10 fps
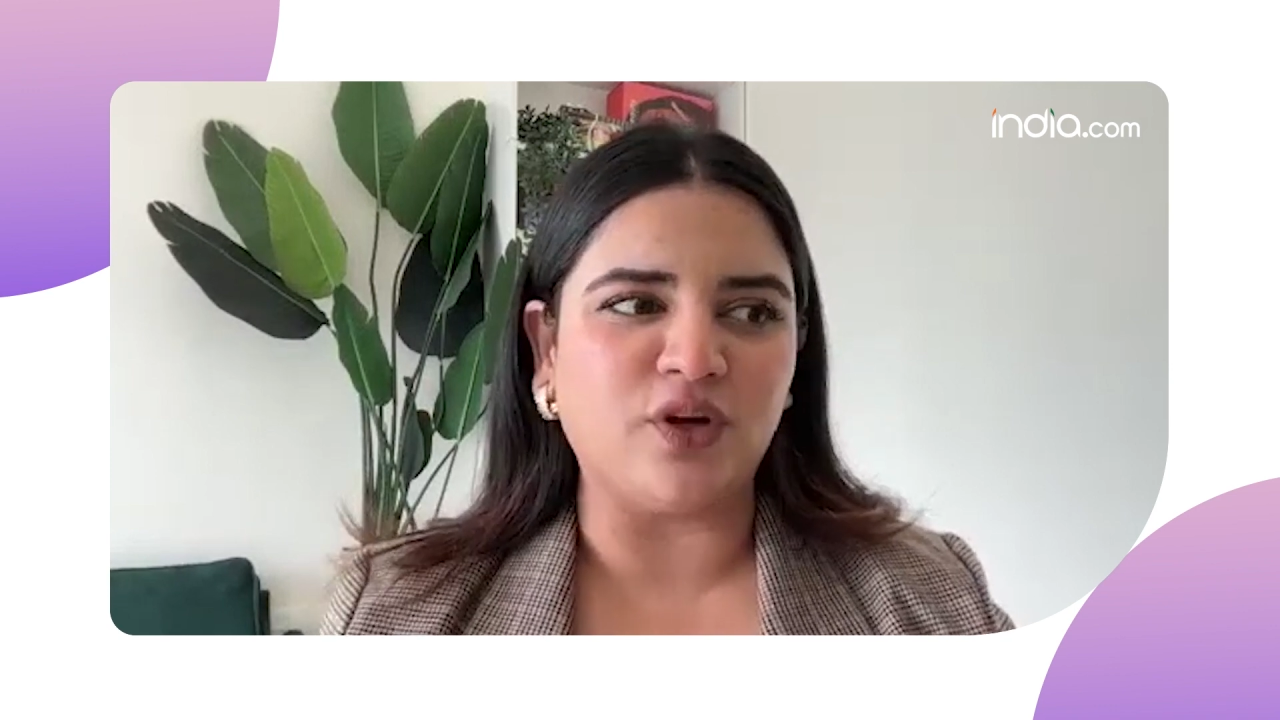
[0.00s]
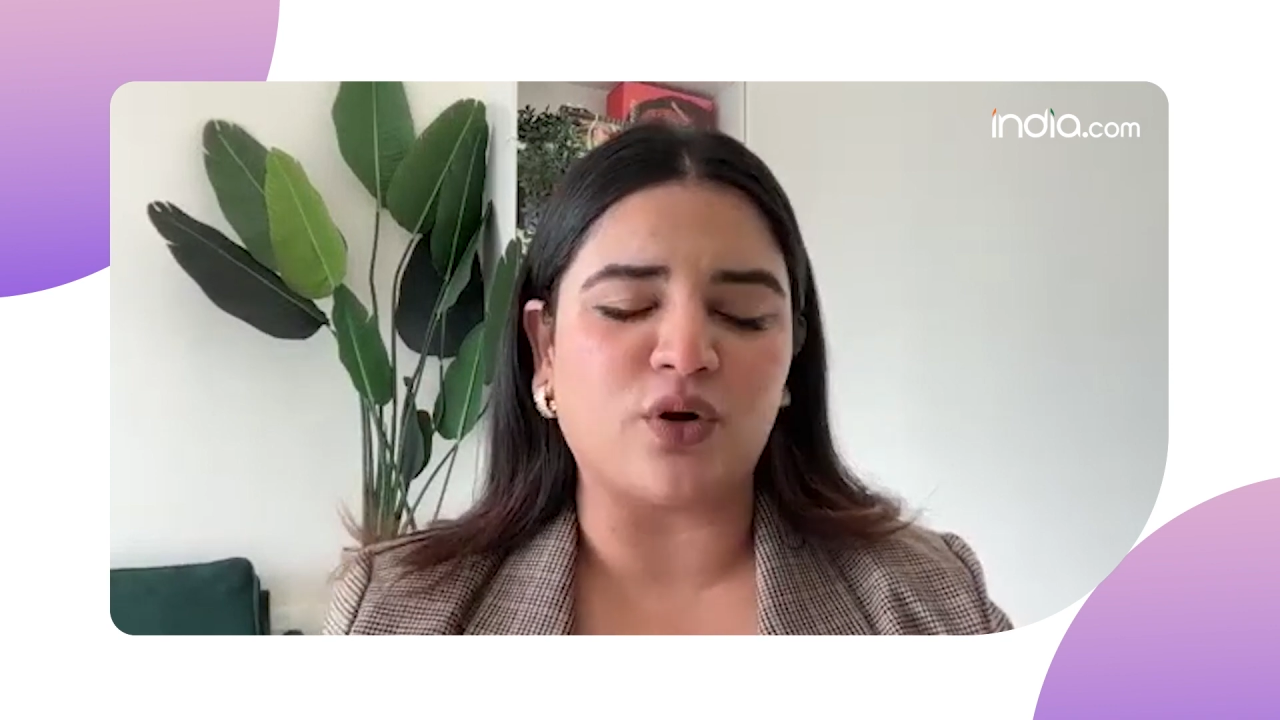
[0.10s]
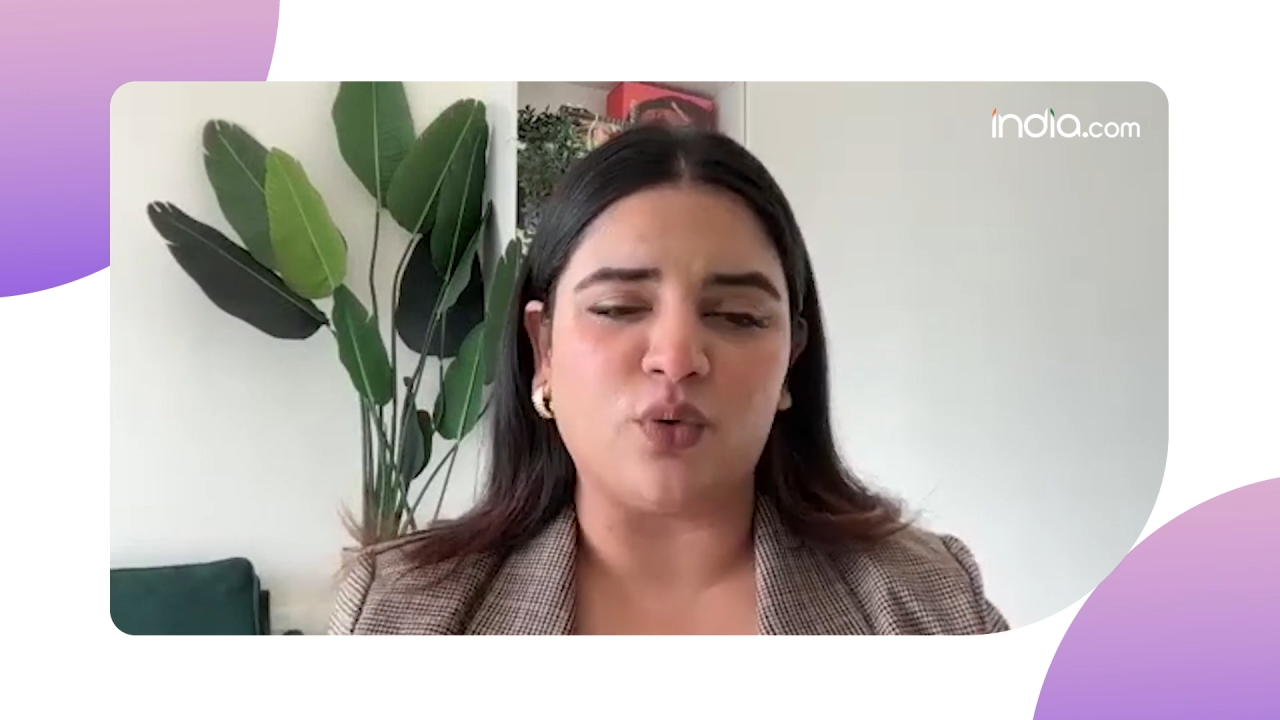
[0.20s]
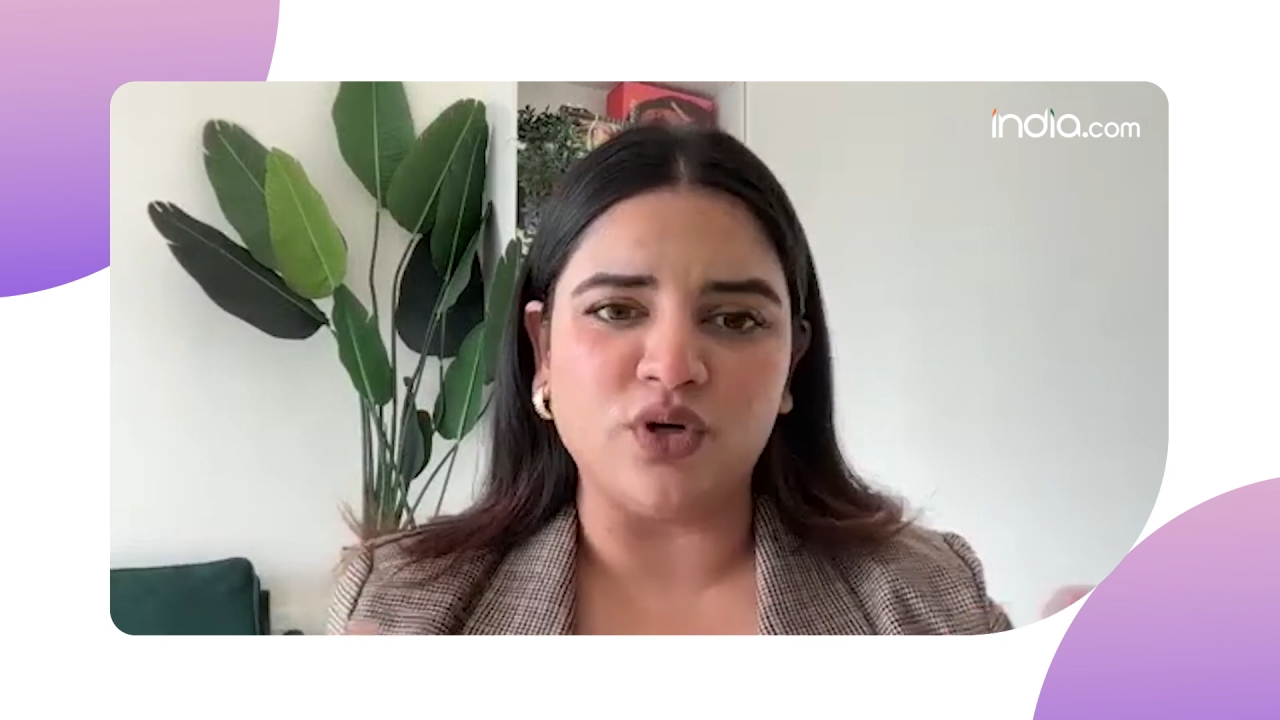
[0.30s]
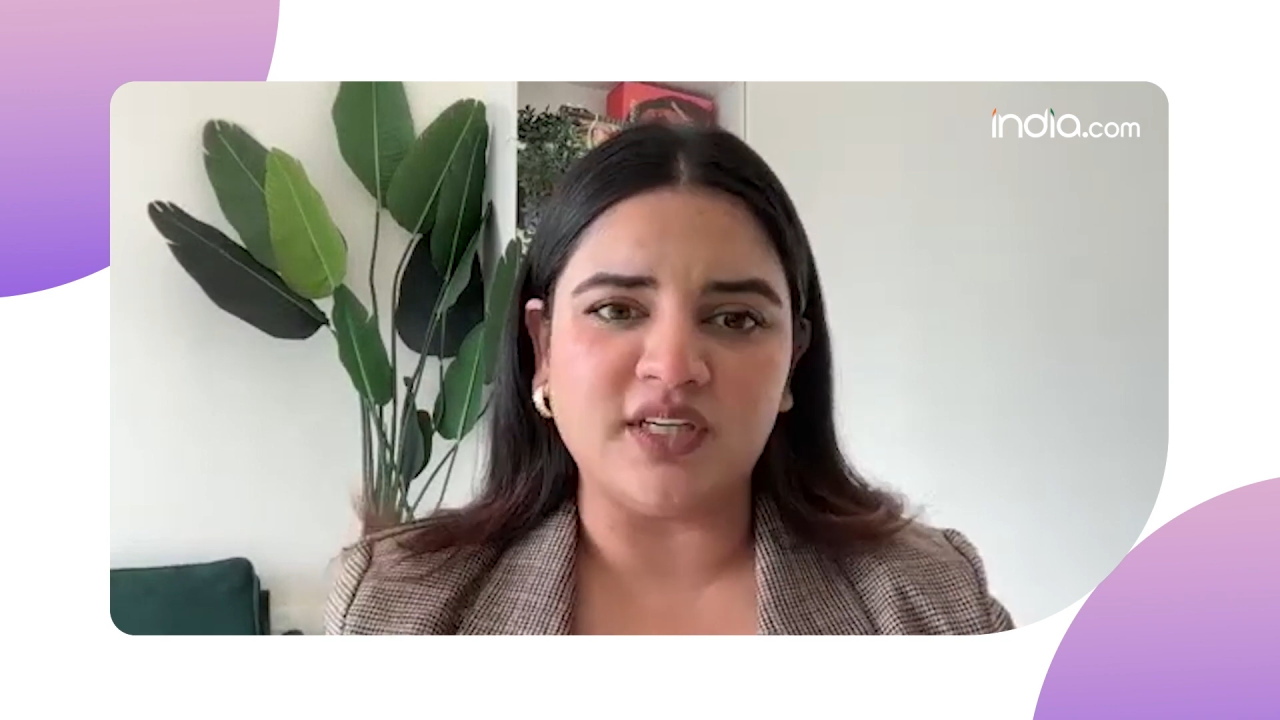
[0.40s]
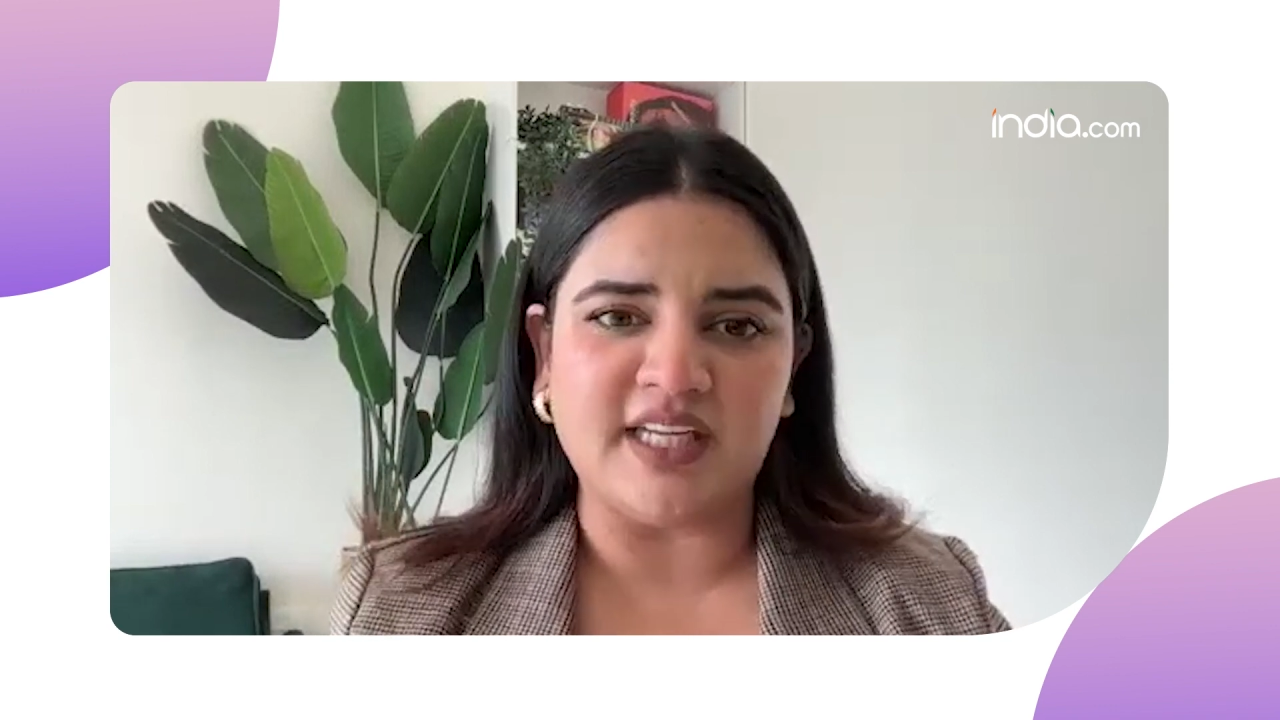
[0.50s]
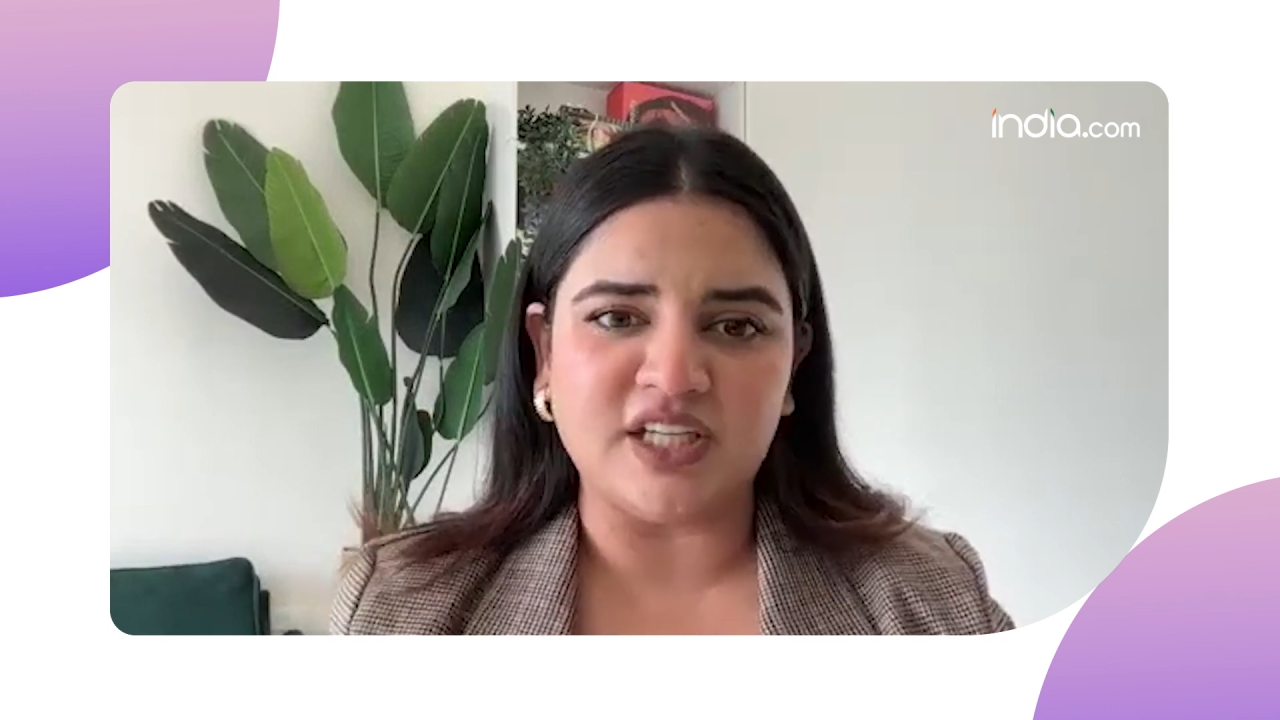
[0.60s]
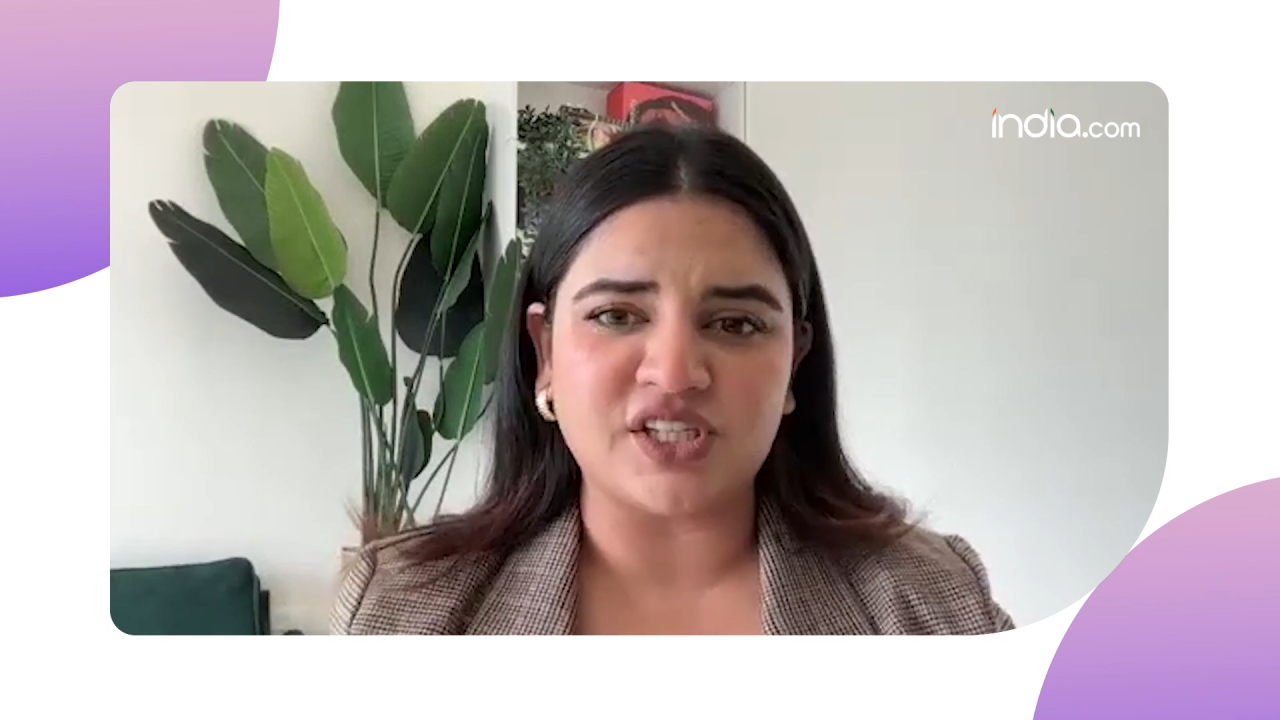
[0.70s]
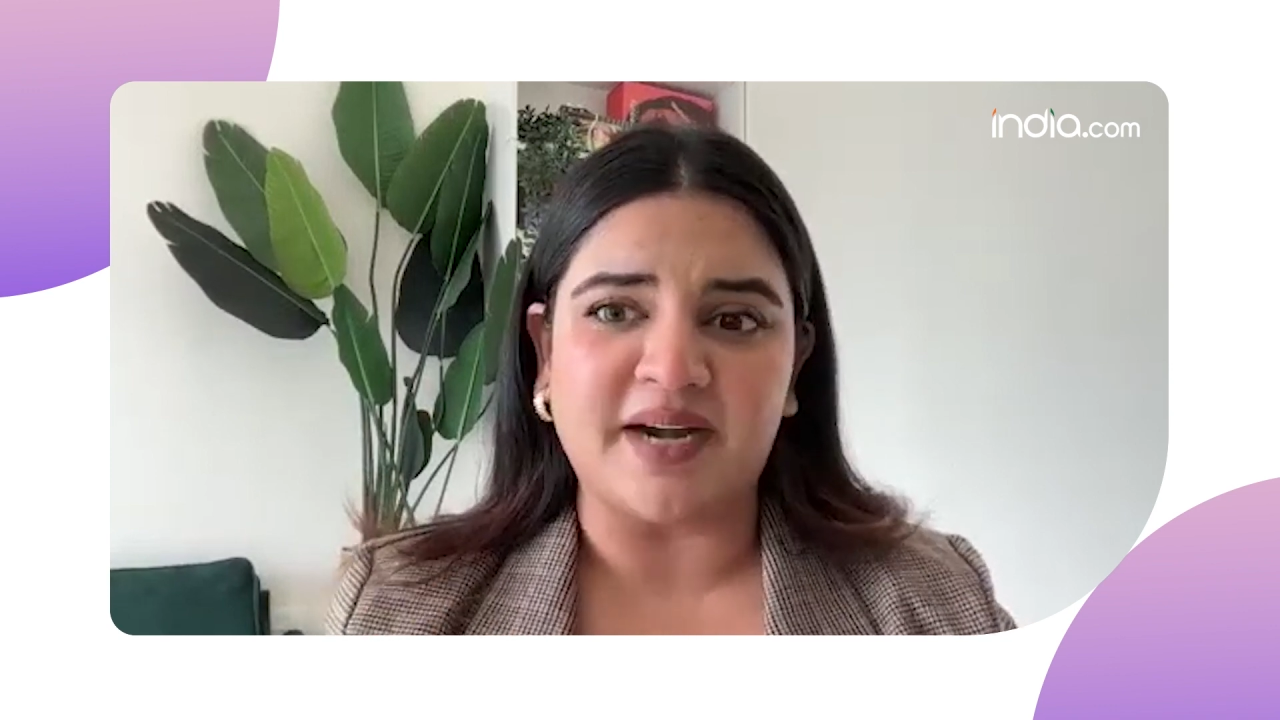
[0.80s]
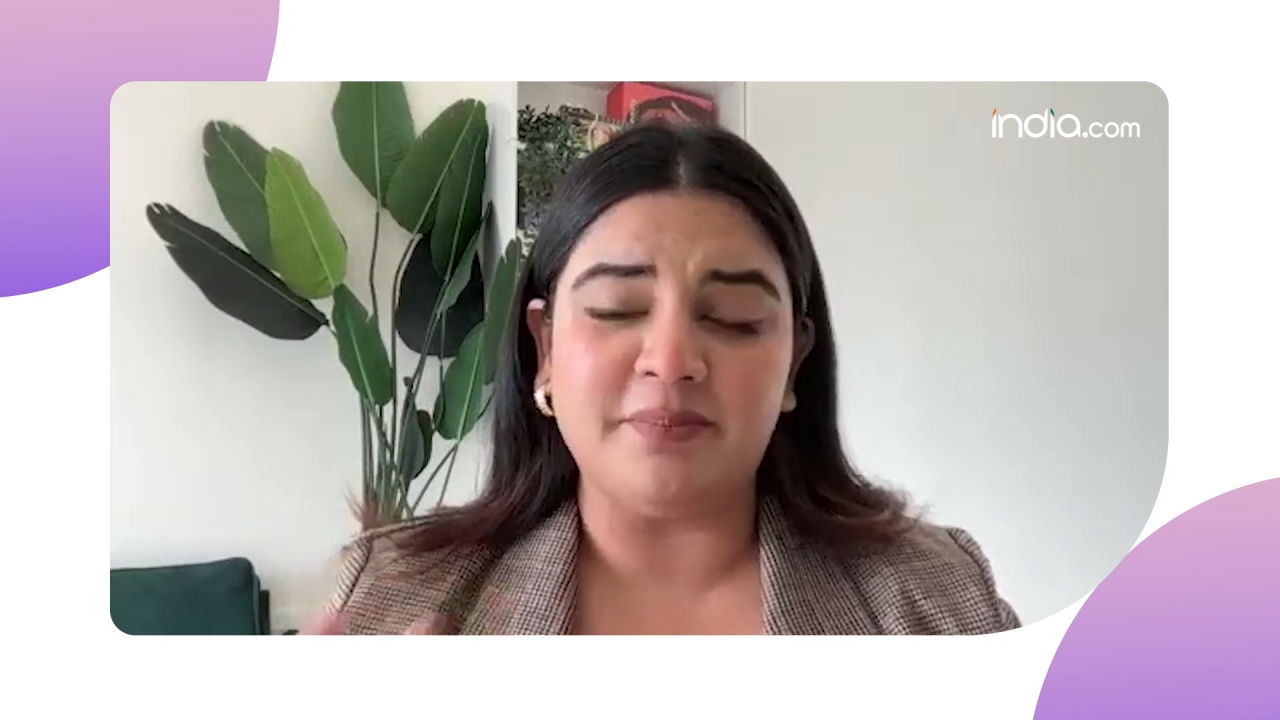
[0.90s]
own niche
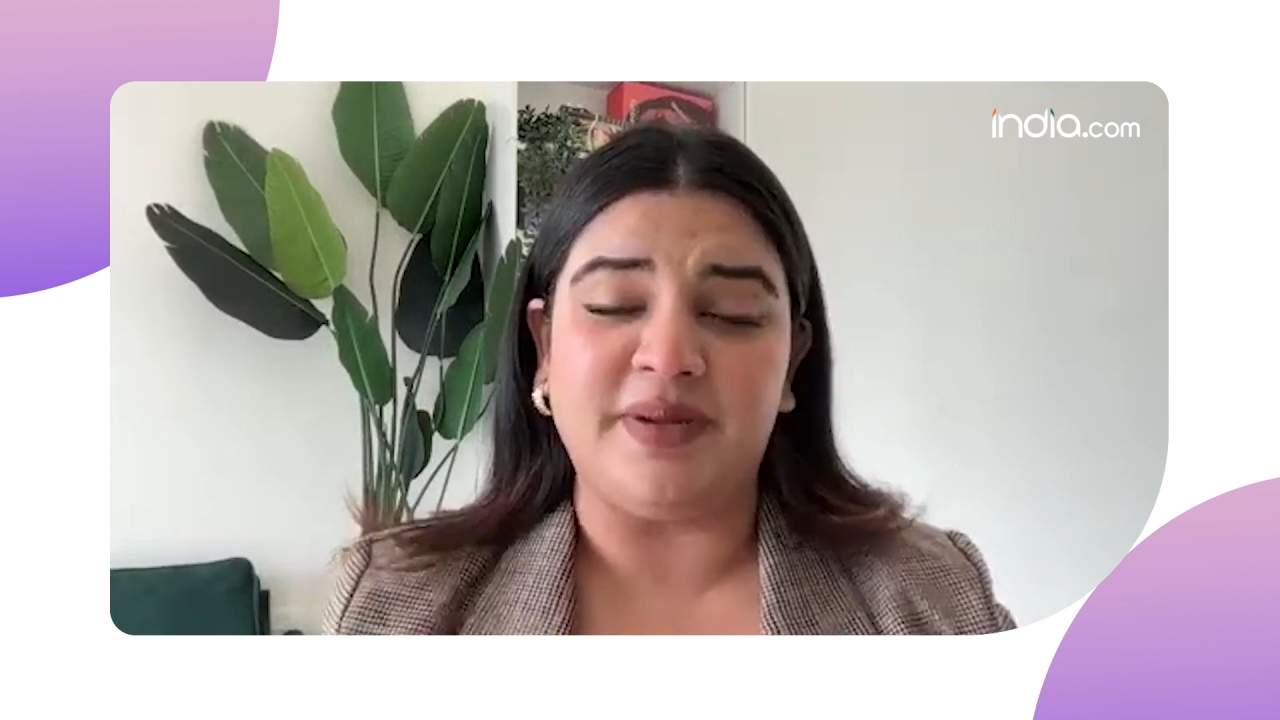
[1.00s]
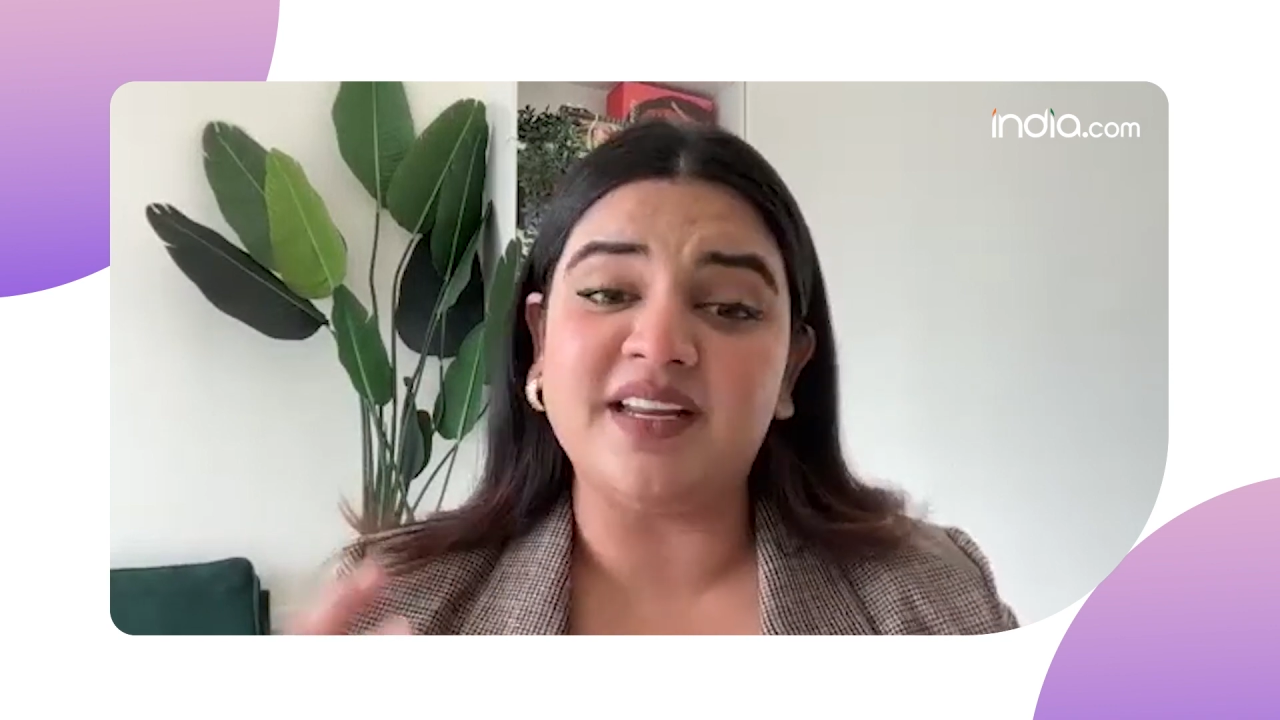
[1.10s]
and be